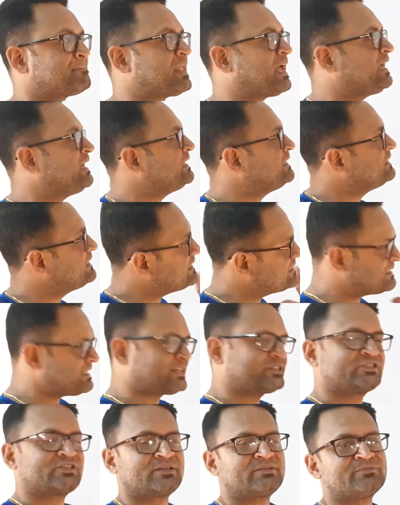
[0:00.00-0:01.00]
In this
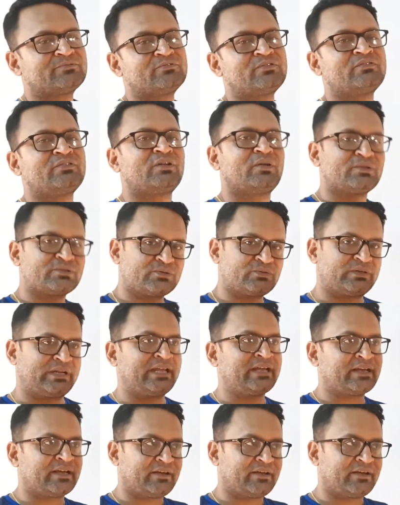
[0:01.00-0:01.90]
lecture, we will also take